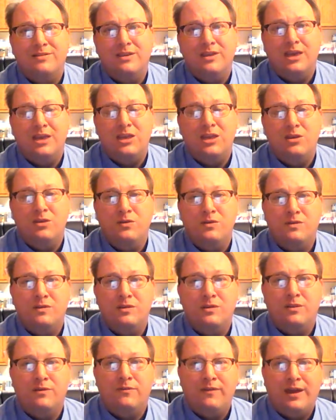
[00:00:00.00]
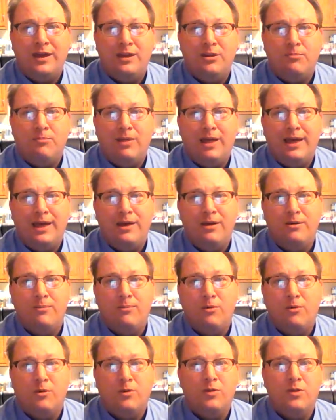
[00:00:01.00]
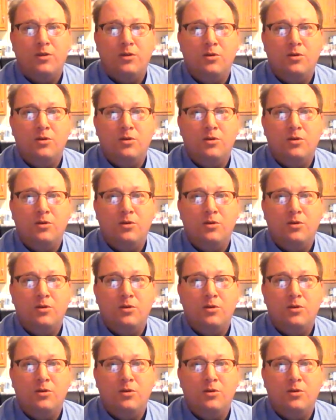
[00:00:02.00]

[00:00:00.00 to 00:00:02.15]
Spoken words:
to get used to the phantom limb or the